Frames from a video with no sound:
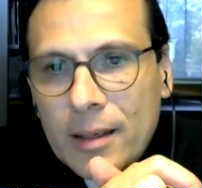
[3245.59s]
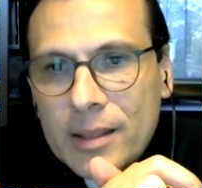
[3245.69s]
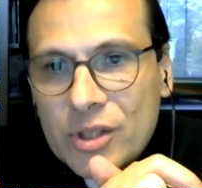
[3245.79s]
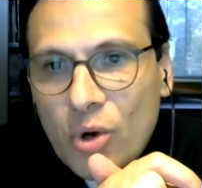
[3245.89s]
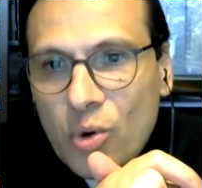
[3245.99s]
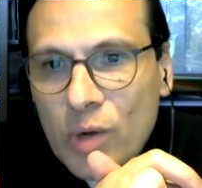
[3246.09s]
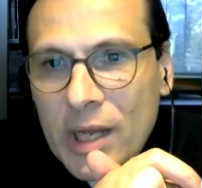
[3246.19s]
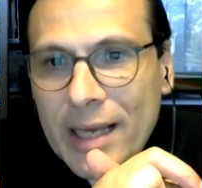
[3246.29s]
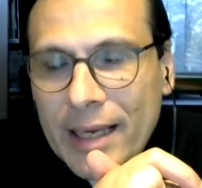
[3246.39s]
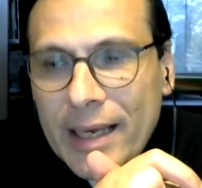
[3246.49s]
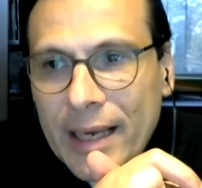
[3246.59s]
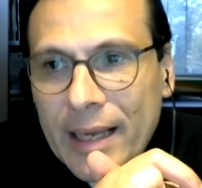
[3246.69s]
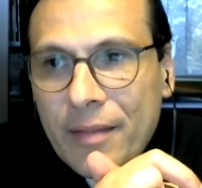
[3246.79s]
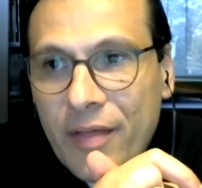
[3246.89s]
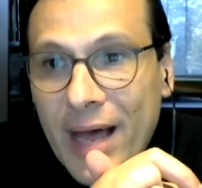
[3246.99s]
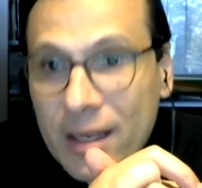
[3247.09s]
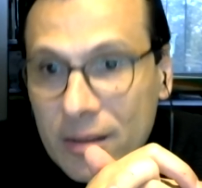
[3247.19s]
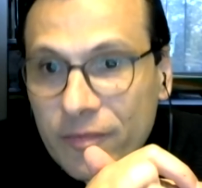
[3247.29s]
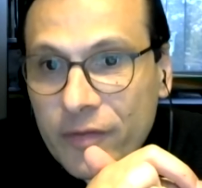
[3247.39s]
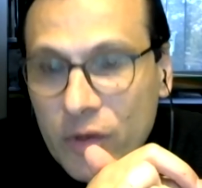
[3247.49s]
So that
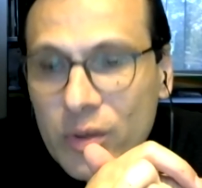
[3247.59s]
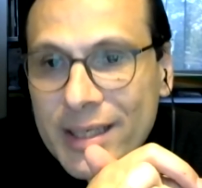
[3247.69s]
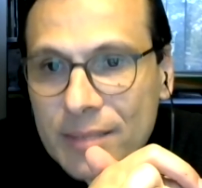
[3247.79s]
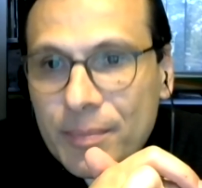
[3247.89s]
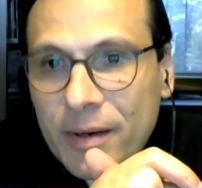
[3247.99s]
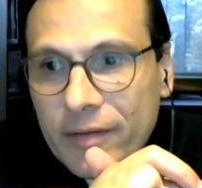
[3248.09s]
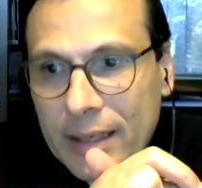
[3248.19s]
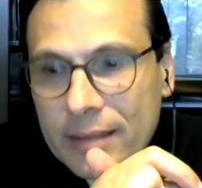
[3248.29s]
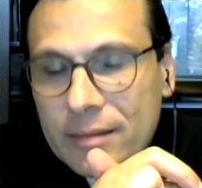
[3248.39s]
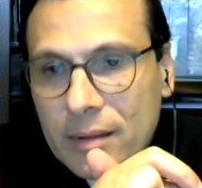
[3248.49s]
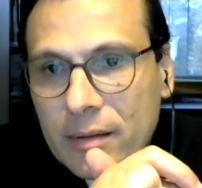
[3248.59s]
view is prevalent.